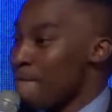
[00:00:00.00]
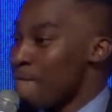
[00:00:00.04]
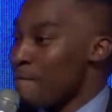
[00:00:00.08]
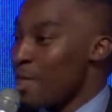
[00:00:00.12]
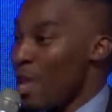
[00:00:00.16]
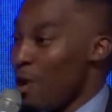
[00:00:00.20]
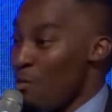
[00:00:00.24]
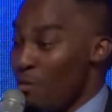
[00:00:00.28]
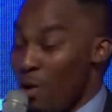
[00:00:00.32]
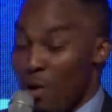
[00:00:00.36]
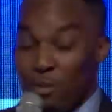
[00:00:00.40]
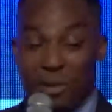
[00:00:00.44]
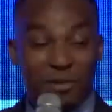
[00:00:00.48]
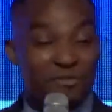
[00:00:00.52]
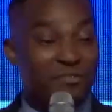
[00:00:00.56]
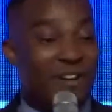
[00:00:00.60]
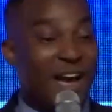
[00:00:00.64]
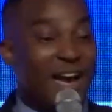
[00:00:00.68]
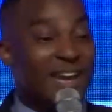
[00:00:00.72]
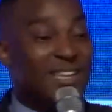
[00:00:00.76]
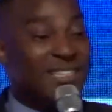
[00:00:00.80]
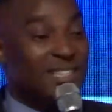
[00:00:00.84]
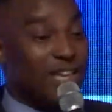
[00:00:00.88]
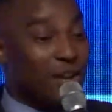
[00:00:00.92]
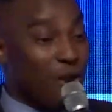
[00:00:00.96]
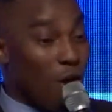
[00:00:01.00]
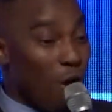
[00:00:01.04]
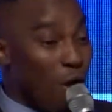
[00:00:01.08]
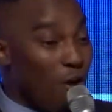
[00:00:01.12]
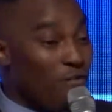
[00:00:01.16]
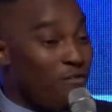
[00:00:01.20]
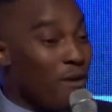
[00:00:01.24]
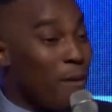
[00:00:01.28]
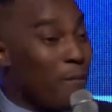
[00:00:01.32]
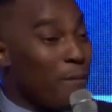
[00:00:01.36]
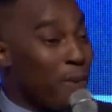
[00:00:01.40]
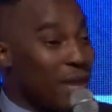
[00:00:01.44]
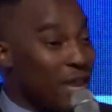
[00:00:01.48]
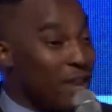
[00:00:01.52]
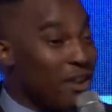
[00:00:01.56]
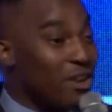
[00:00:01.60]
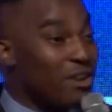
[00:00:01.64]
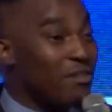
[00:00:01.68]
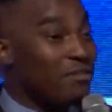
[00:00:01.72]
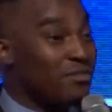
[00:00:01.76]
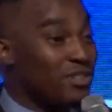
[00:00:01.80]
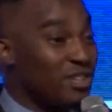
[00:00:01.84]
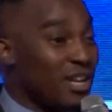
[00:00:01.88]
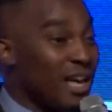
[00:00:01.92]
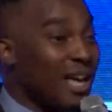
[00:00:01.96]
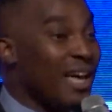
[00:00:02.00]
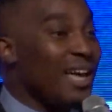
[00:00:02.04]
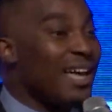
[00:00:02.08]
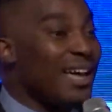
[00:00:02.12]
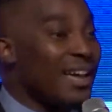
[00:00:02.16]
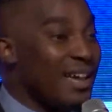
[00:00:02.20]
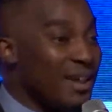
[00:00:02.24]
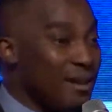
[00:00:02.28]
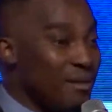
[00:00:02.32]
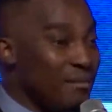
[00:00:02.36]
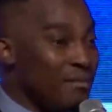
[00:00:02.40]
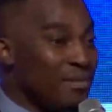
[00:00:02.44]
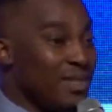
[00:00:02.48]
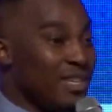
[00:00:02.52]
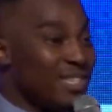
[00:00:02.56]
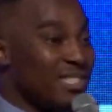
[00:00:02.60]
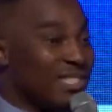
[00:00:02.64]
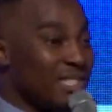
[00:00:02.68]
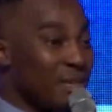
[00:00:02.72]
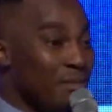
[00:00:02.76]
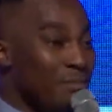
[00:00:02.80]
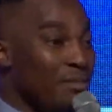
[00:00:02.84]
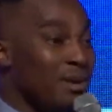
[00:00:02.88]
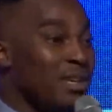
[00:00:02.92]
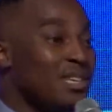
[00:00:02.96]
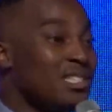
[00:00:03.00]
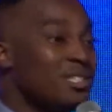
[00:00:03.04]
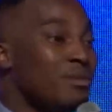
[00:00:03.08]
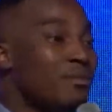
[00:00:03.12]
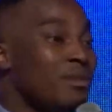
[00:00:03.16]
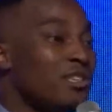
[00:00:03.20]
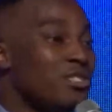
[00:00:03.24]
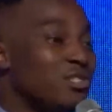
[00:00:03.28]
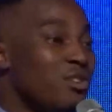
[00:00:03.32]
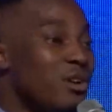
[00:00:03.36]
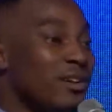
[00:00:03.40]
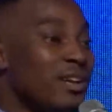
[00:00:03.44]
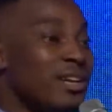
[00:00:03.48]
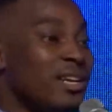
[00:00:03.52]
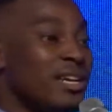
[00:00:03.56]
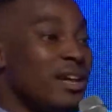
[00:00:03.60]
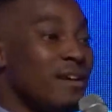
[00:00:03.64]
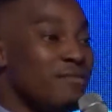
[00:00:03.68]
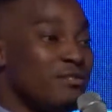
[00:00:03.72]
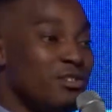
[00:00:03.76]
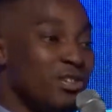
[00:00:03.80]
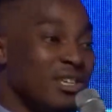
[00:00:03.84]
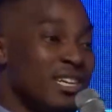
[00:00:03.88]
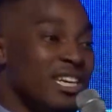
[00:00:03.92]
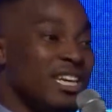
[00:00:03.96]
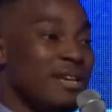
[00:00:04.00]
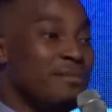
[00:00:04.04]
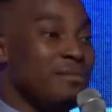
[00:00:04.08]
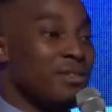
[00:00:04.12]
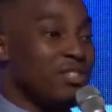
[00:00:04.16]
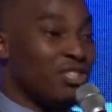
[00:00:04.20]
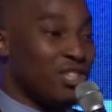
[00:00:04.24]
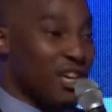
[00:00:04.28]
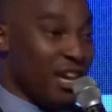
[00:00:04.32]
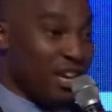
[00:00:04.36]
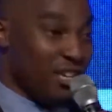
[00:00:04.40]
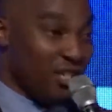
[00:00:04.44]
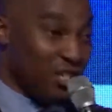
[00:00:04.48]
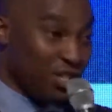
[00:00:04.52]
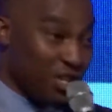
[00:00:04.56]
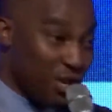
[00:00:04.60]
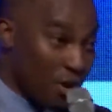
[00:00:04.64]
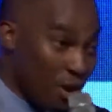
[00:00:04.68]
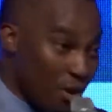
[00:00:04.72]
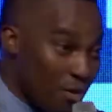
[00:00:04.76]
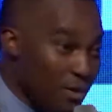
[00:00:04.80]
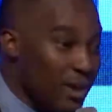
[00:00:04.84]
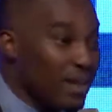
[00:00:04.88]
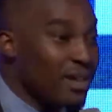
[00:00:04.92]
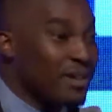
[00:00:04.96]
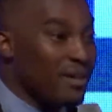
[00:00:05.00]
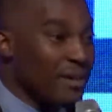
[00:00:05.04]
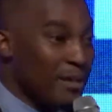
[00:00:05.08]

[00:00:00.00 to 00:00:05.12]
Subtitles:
And what we find is that over a period of time, the symbolism is not enough to keep the change going,